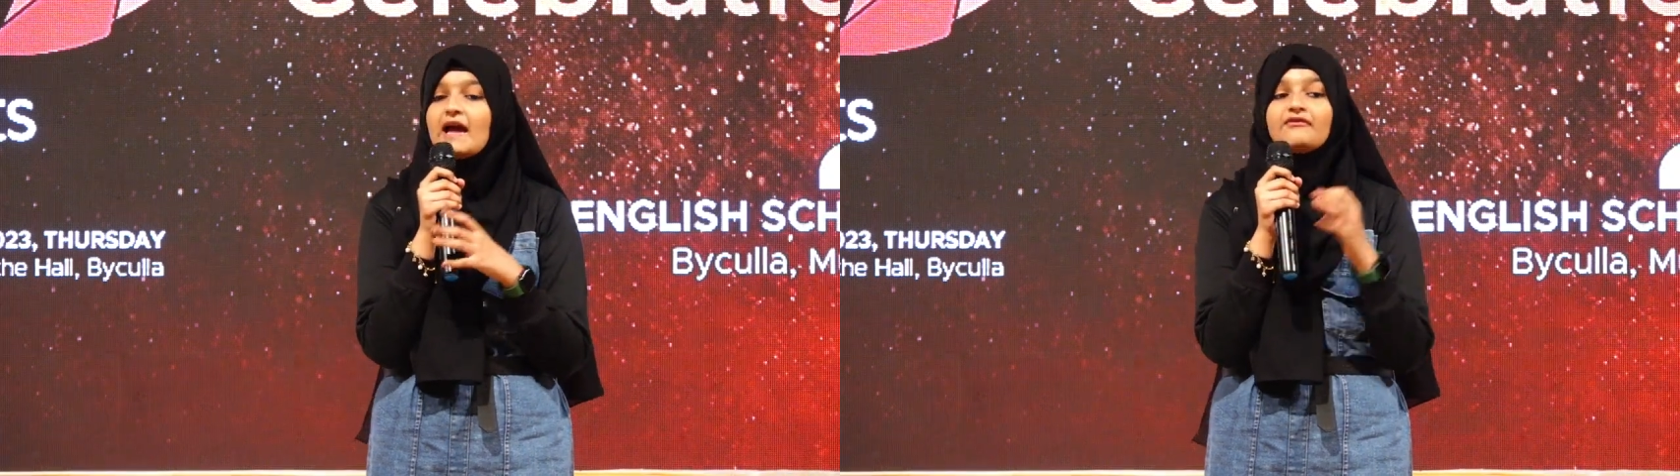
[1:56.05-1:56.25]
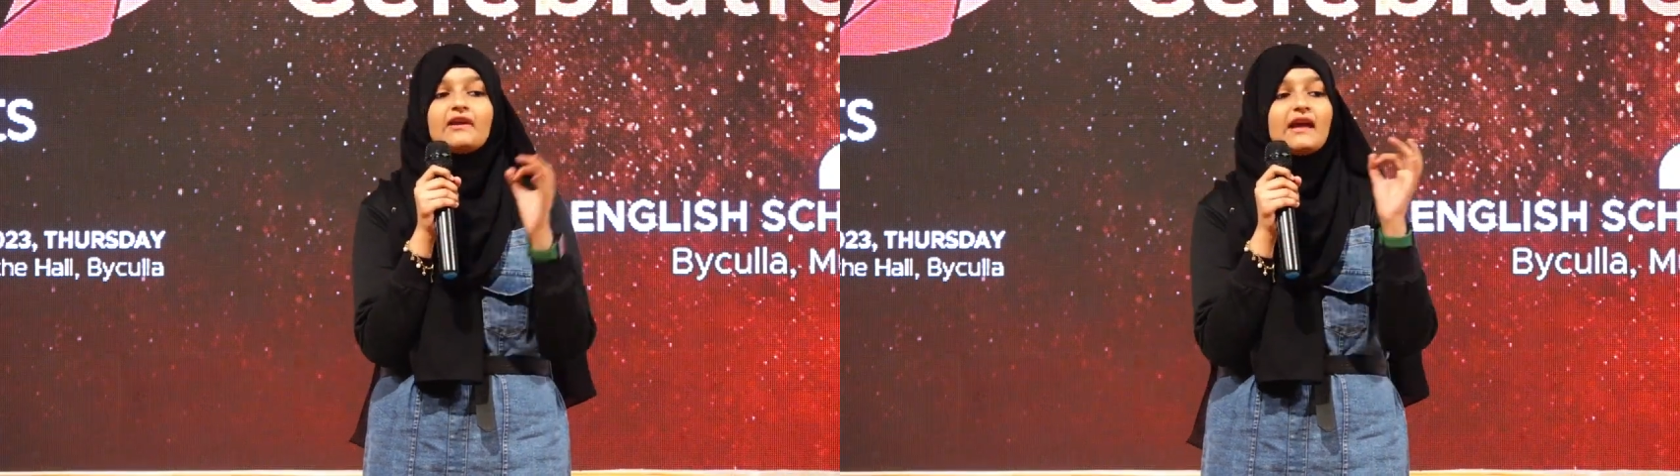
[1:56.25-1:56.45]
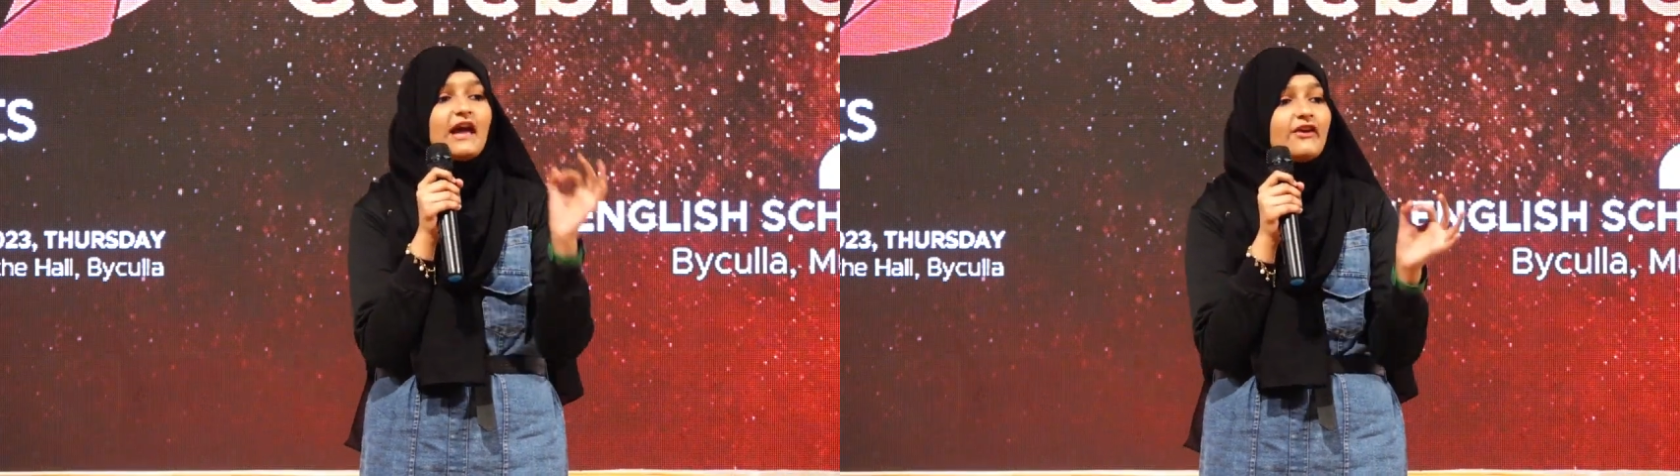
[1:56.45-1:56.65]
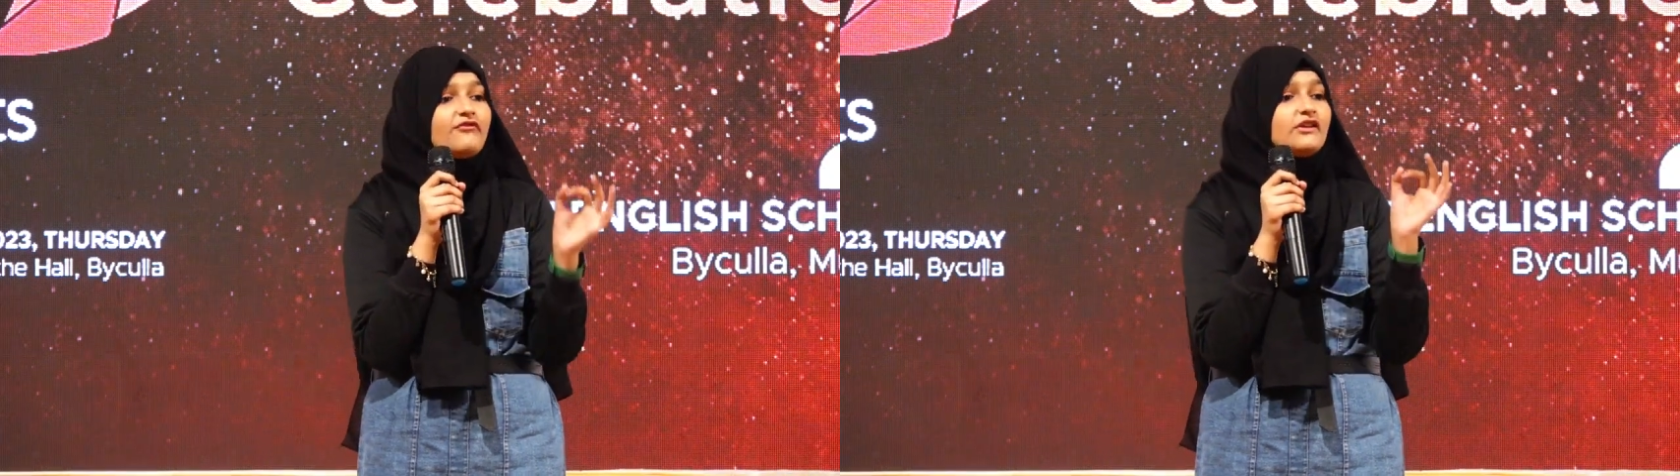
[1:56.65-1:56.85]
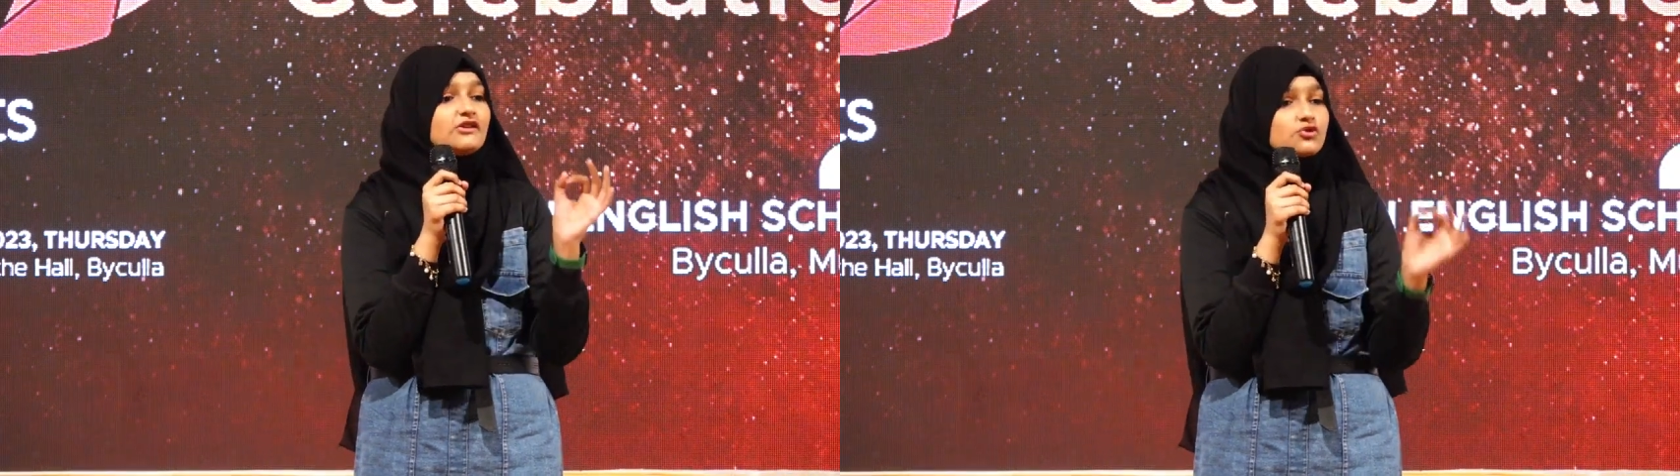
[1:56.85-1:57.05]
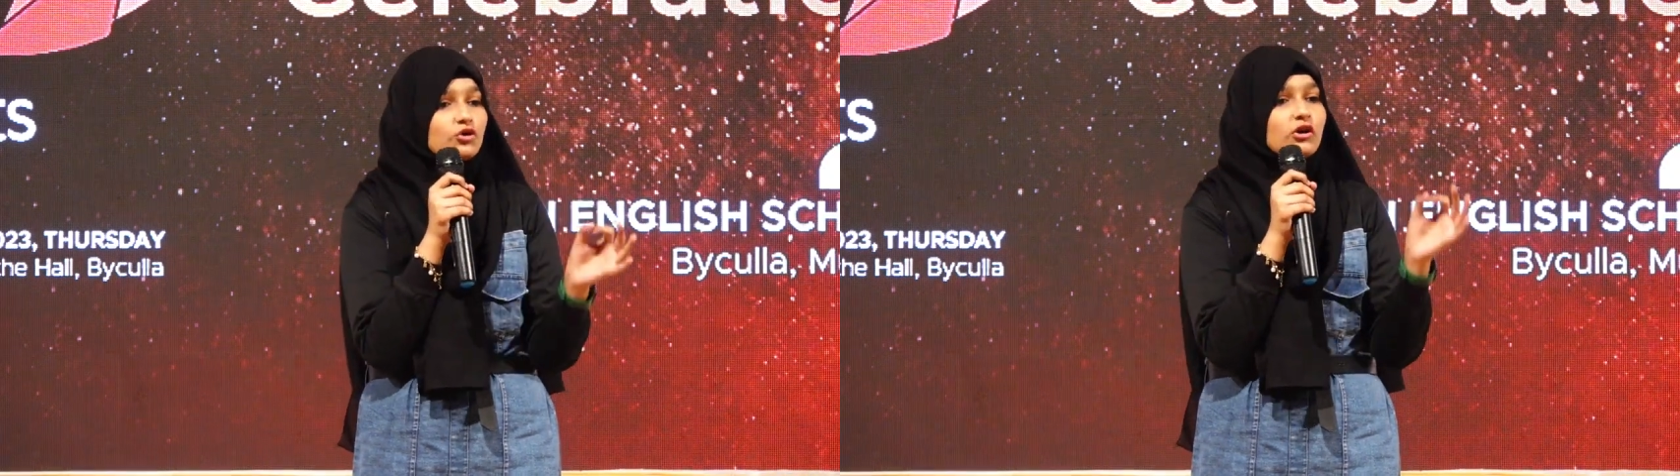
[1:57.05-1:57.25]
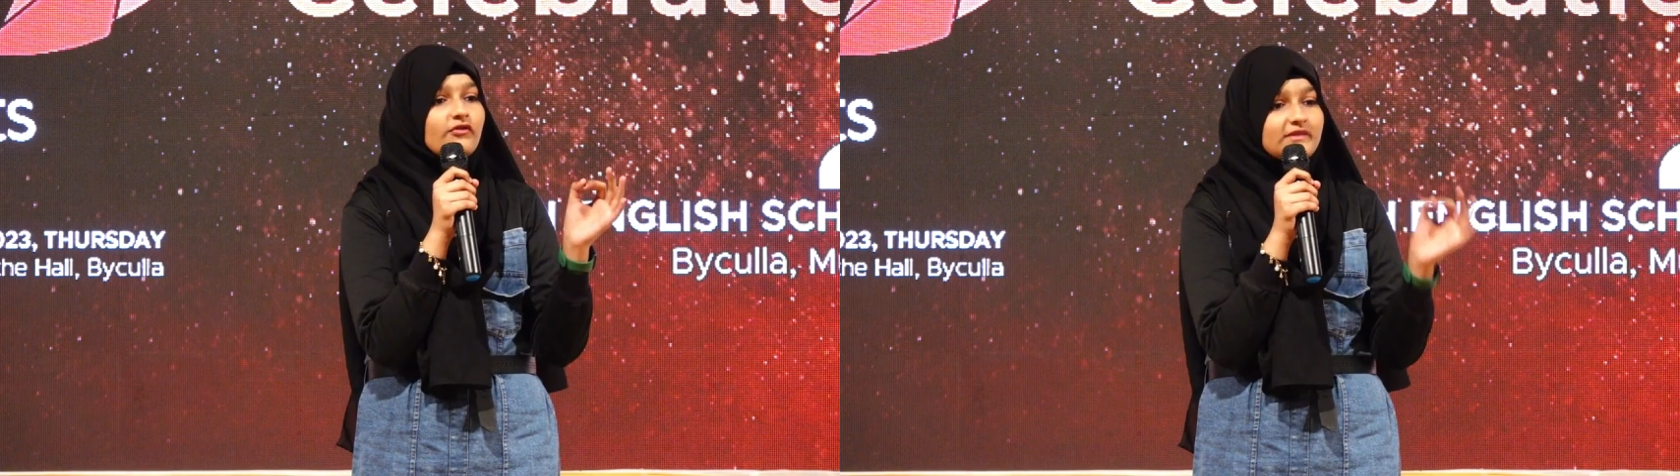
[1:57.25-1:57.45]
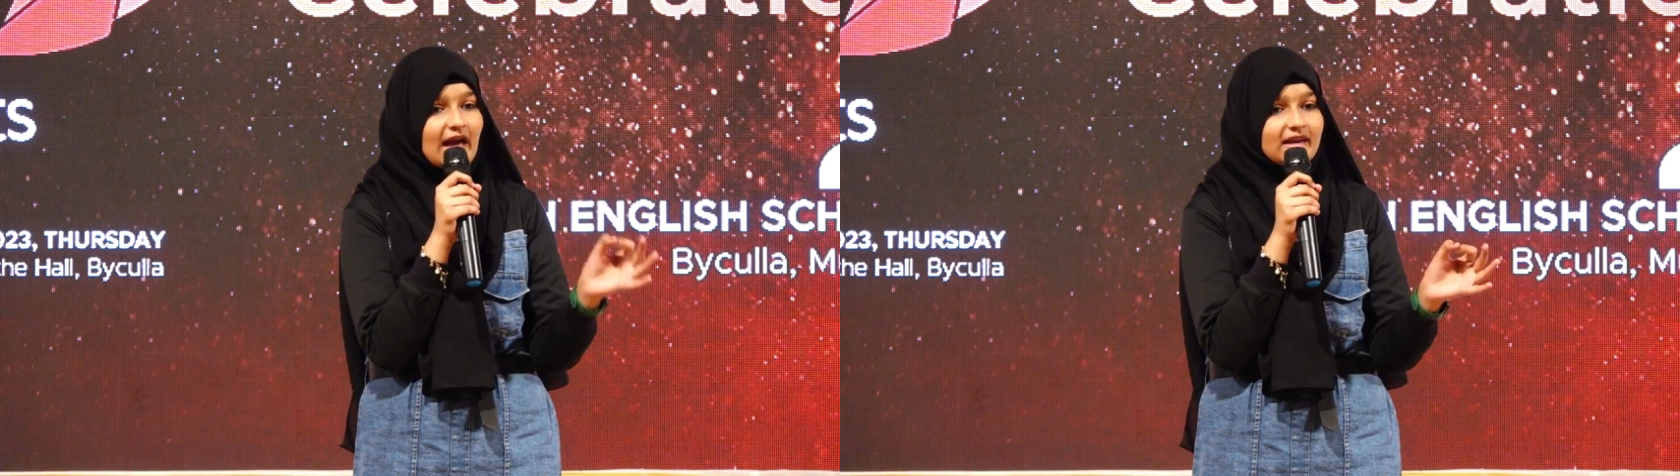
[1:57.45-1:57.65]
and where every stroke
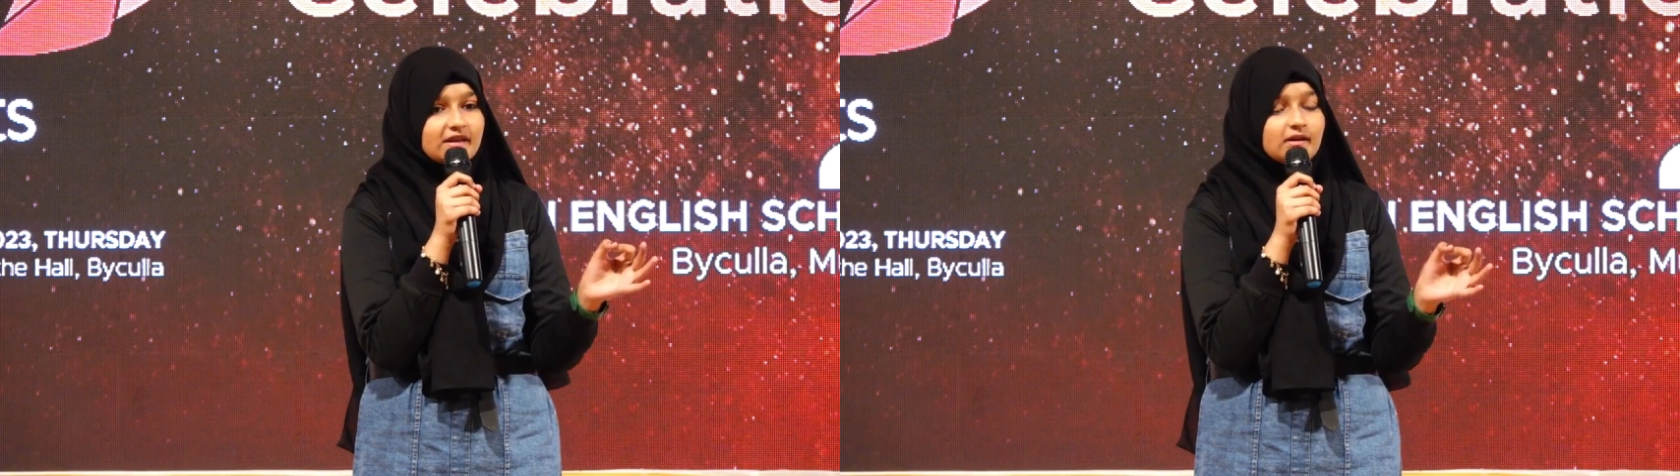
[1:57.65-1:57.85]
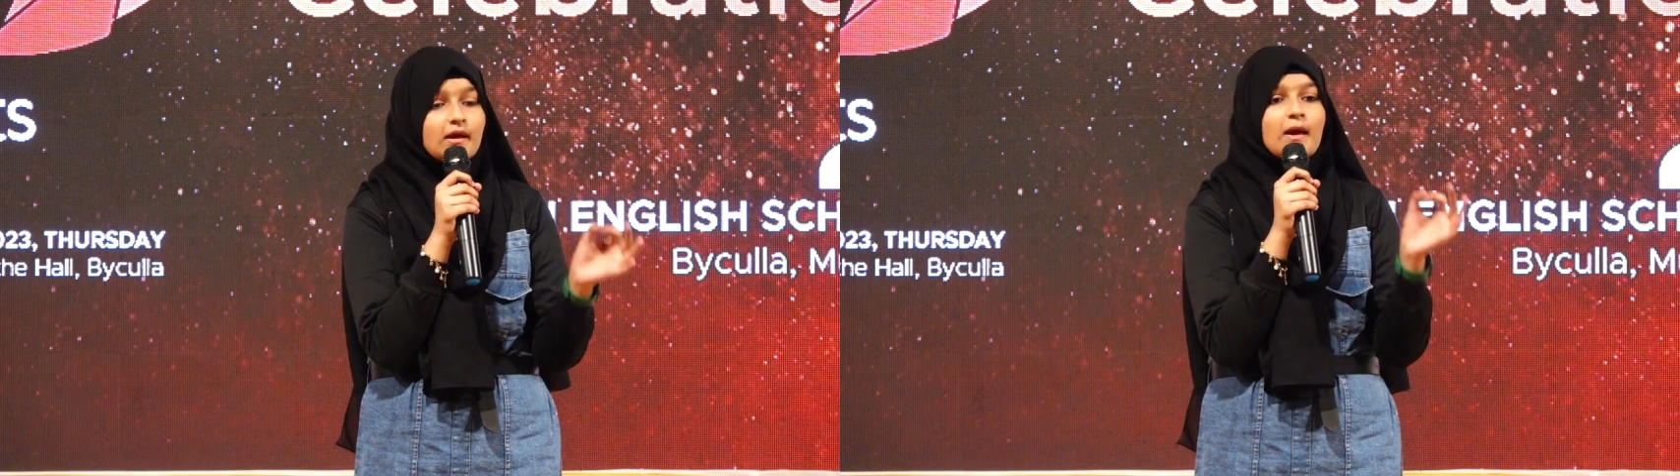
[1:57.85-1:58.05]
of talent